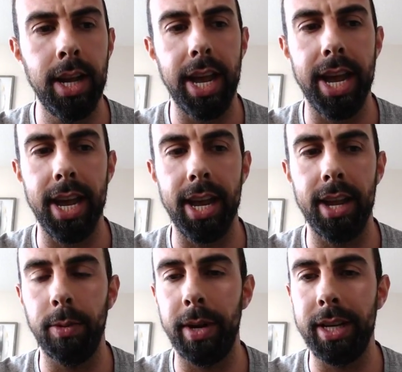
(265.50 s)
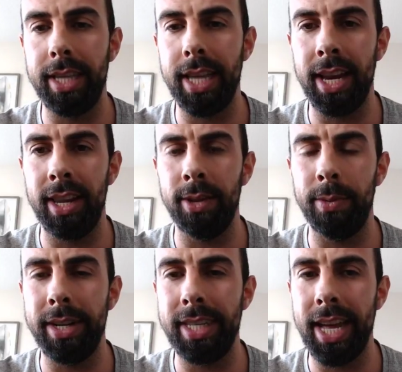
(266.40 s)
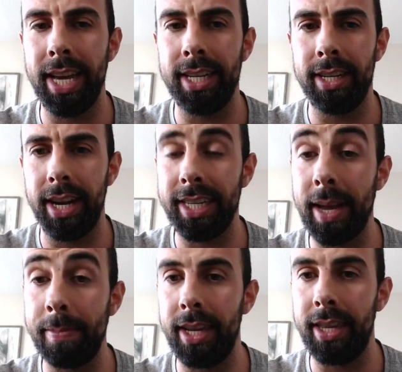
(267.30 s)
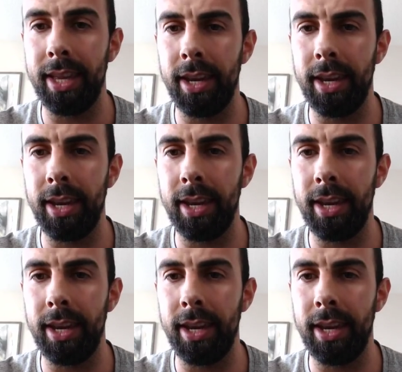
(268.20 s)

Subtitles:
And the ones that accept it,